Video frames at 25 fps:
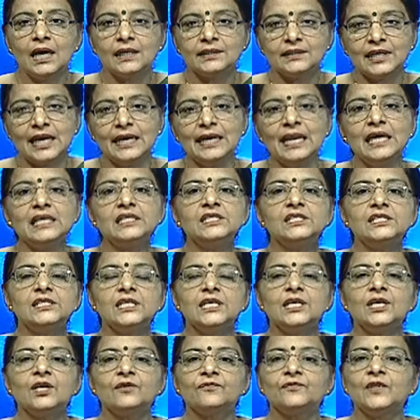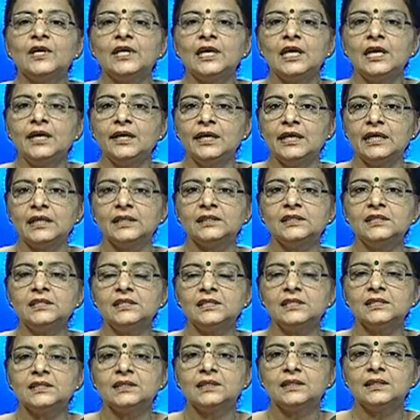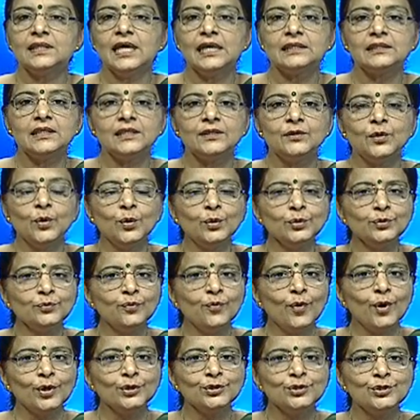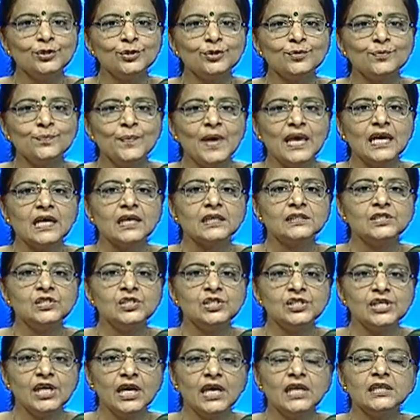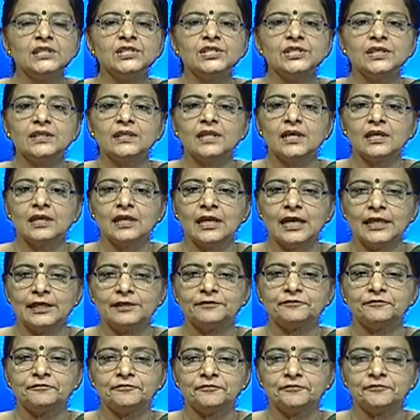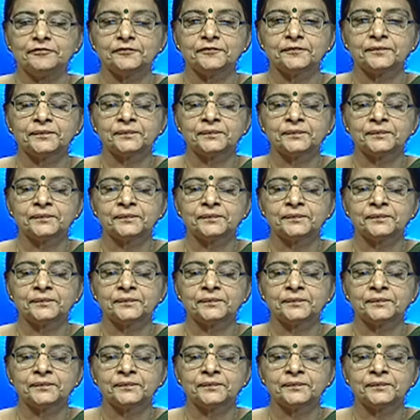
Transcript: tendency of the Indians that they do not want to make a change in their life.